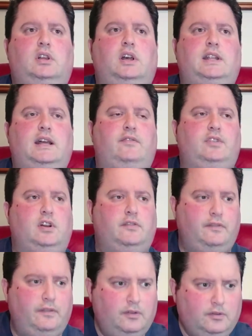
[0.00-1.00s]
and have
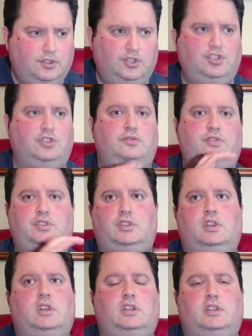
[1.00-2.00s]
enough juice,
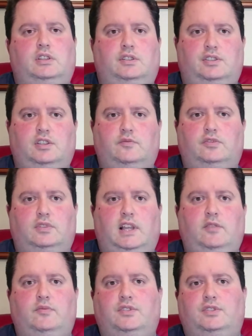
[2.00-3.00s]
in simple
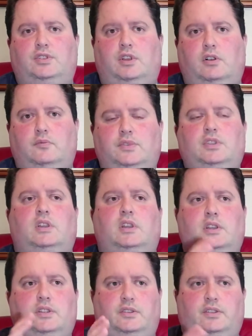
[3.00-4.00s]
layman's terms,
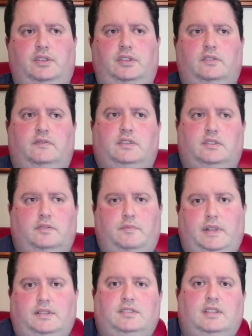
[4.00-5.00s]
to give it the
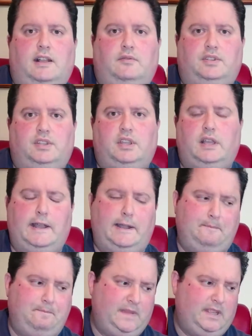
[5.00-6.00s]
best sound it can.